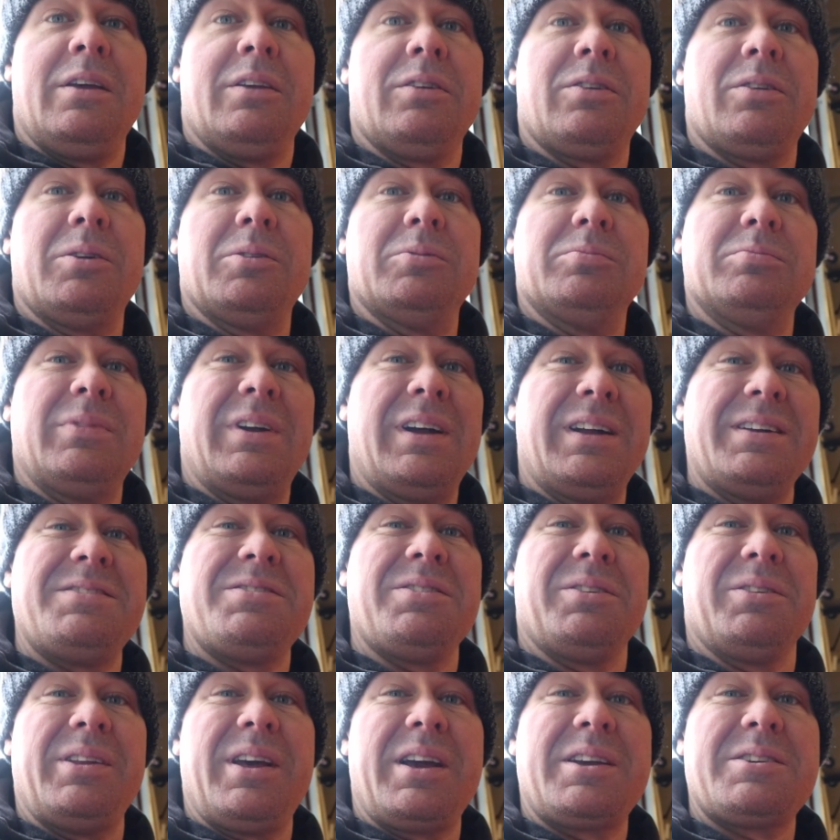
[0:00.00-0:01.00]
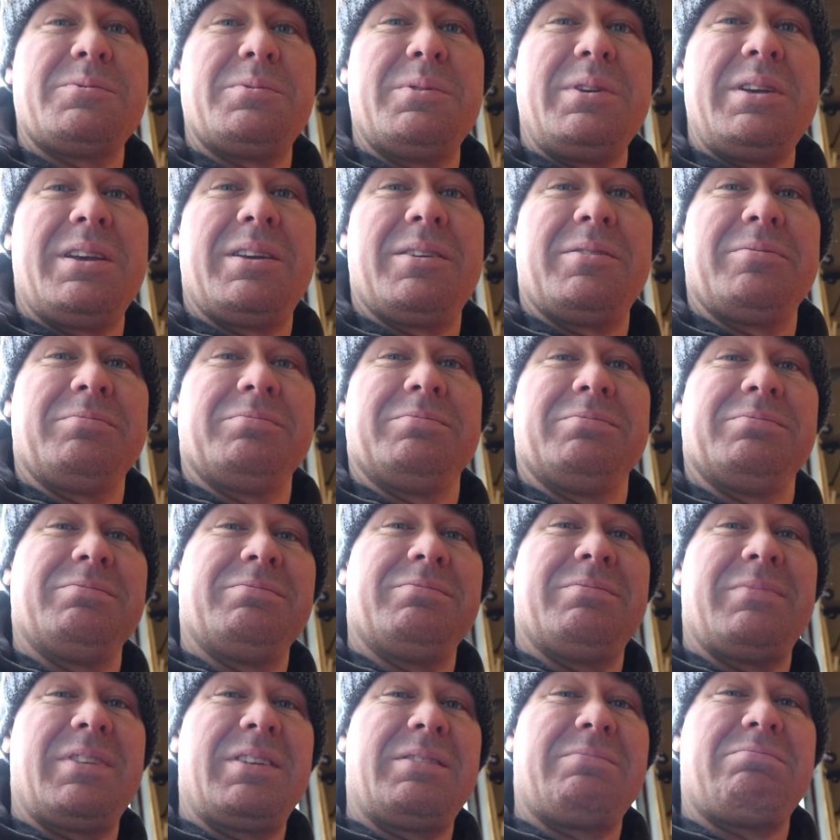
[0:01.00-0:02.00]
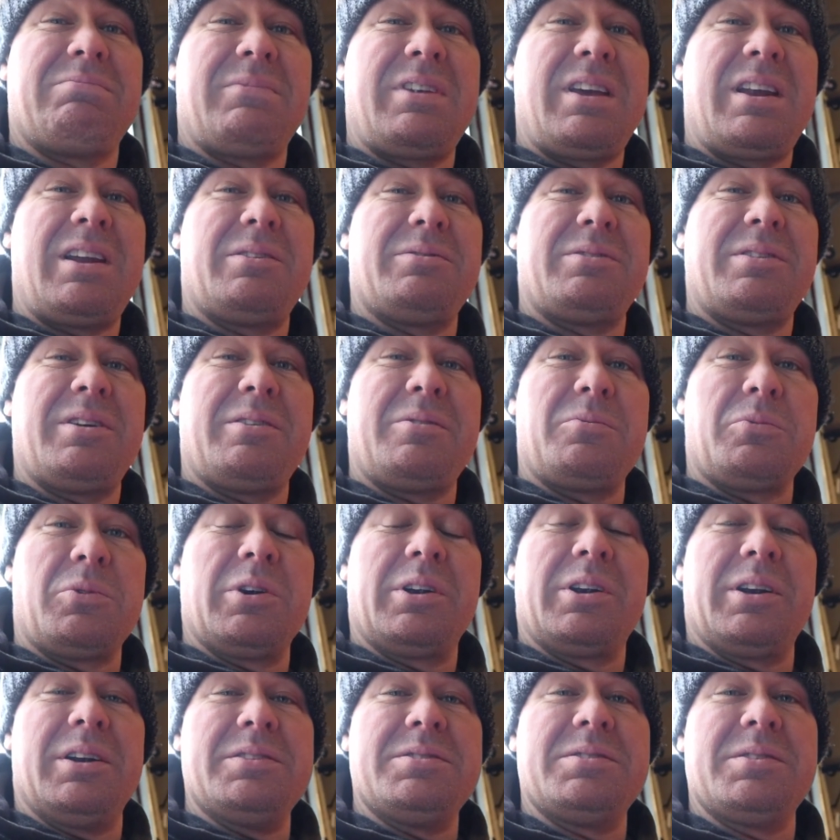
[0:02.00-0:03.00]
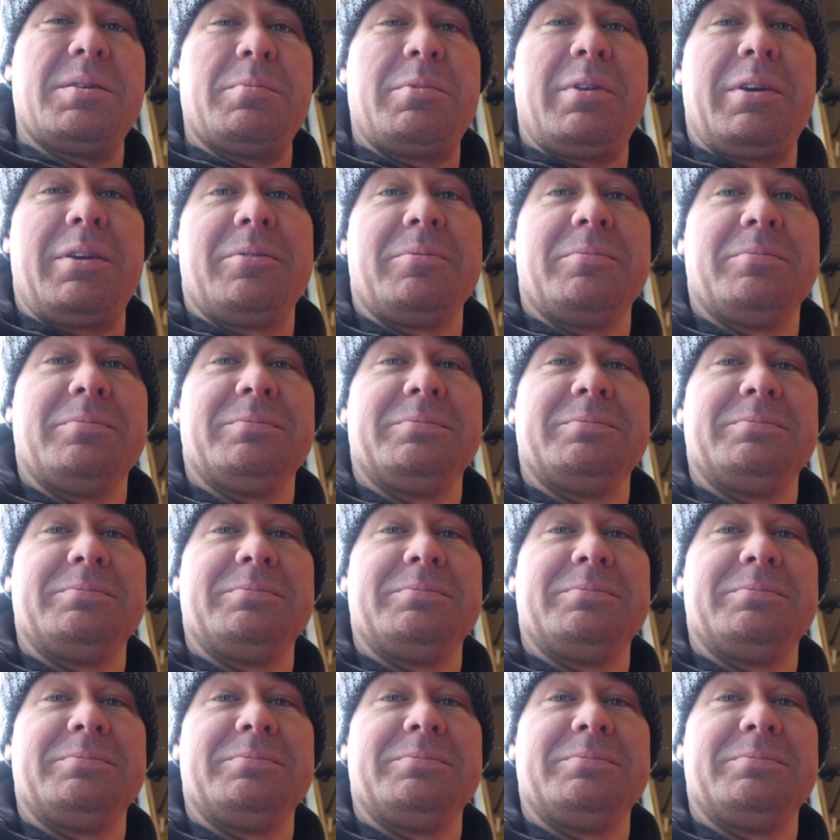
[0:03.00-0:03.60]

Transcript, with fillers: So until next week, get out there and work on something.